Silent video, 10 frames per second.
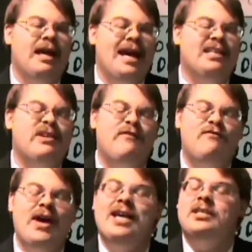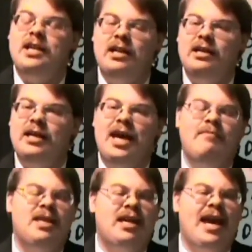It's a fascinating
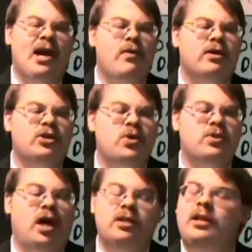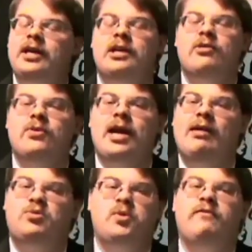game. The characters, unlike in other
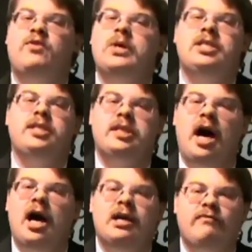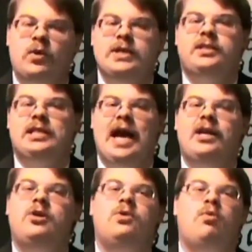games where they're very stock and very
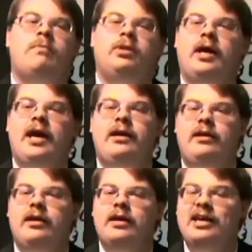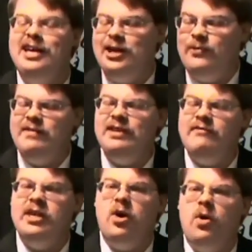standard, or playing, you know, even
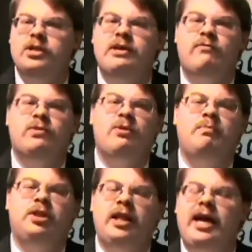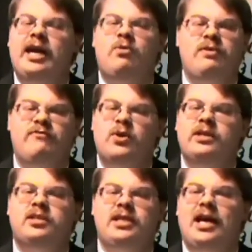if they are different, they're playing with very
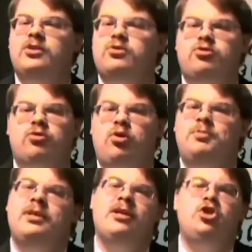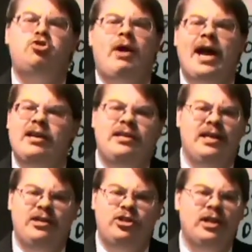standard tropes, like in Dragon
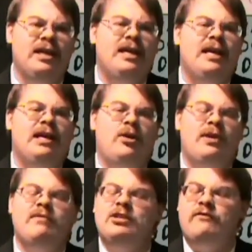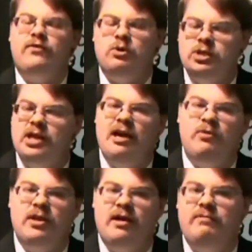Age. You know, even in the first game
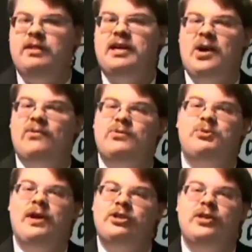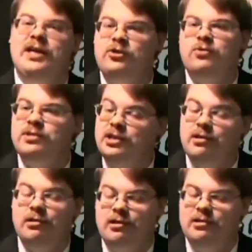where the characters were actually interesting,
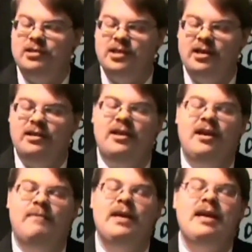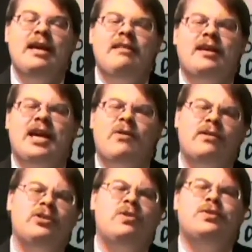unlike in the second game, the
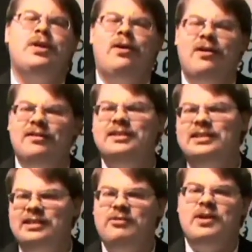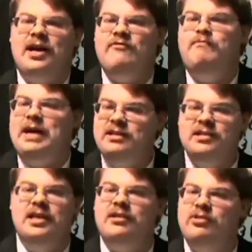characters are, they're kind of
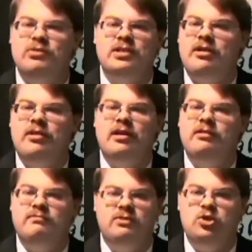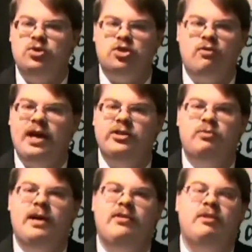basic, there's nothing too strange
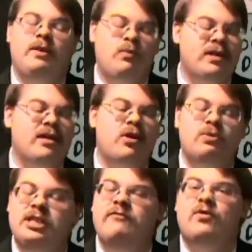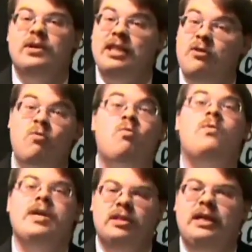about them, and when they go different, they
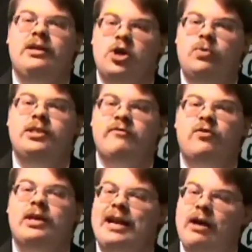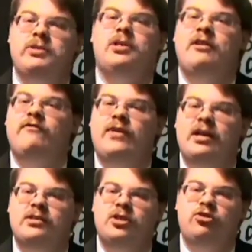really go different, and outside of
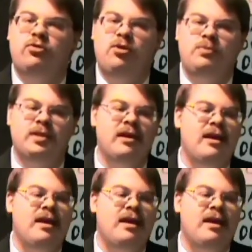fantasy tropes.